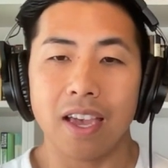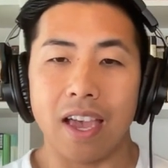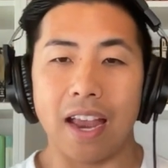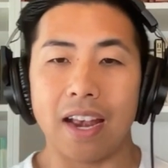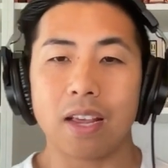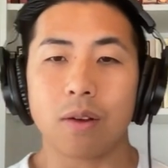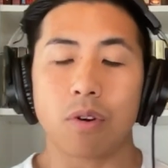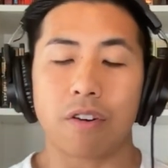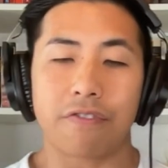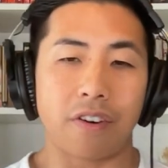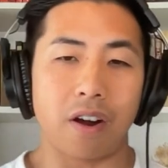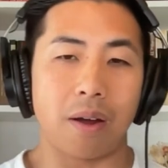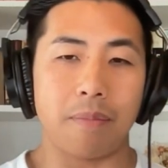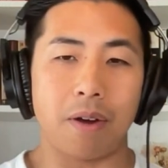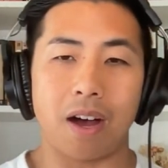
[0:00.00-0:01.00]
anywhere
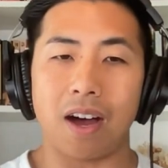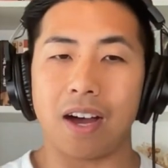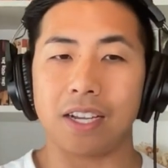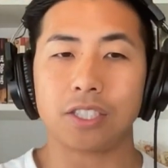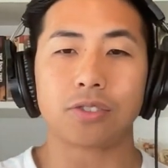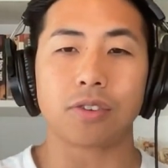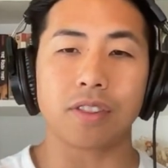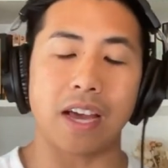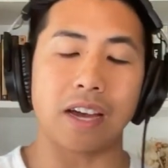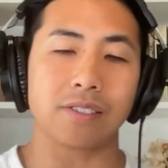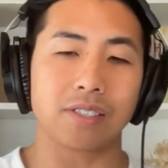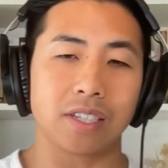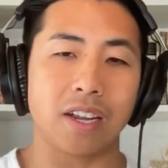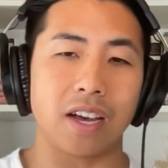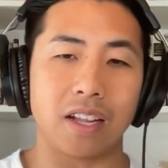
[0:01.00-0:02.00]
from
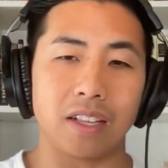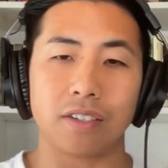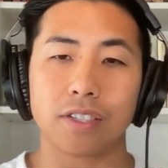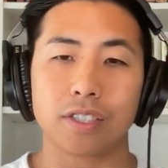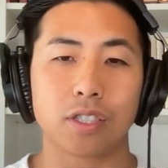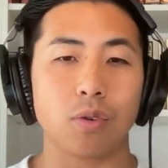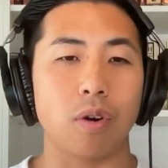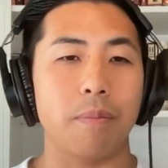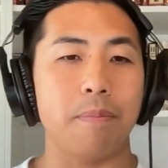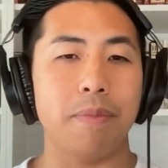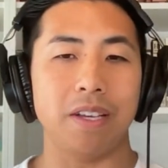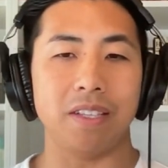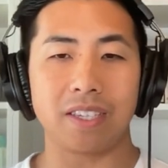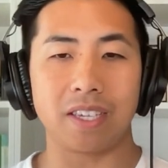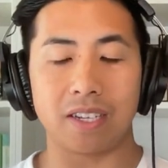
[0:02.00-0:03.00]
$100,000 to a
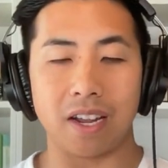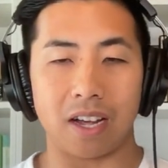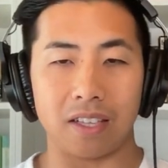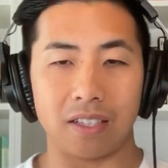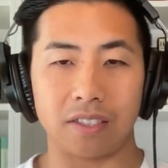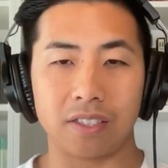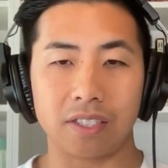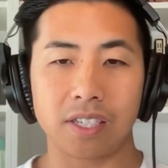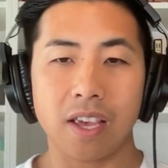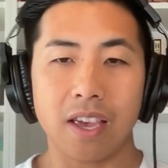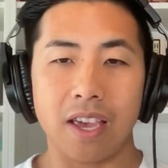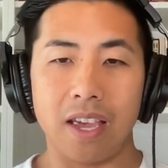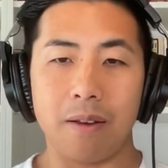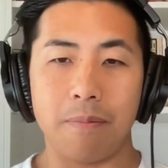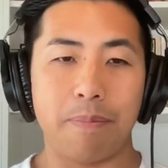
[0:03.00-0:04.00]
million dollars
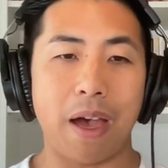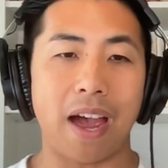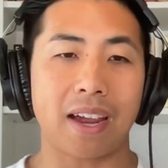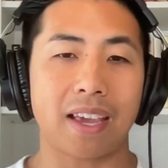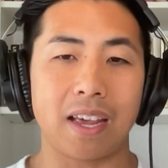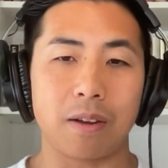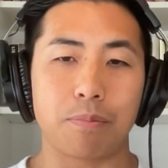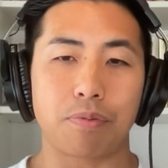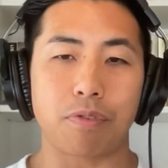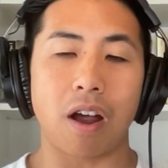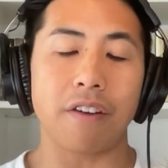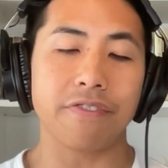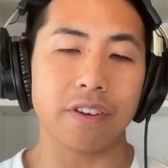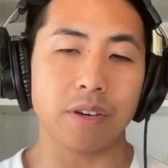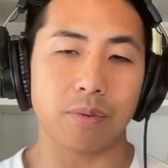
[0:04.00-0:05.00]
in back end
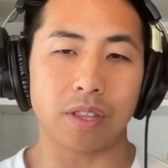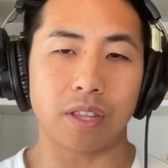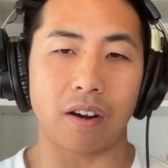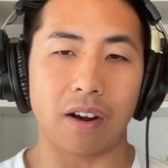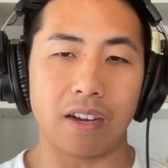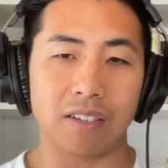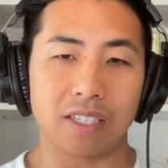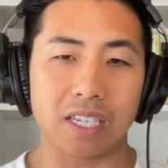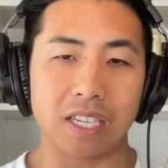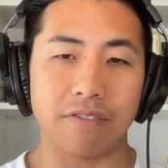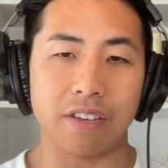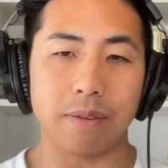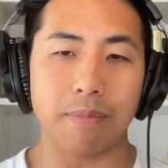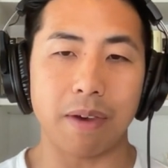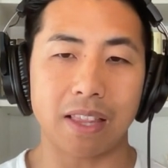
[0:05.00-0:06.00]
profit with our
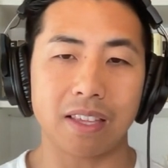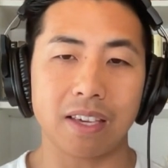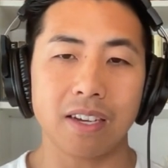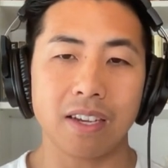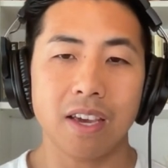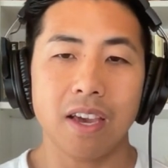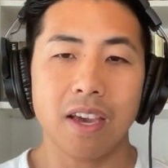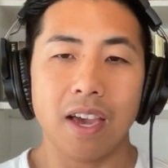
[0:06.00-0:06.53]
LTV method.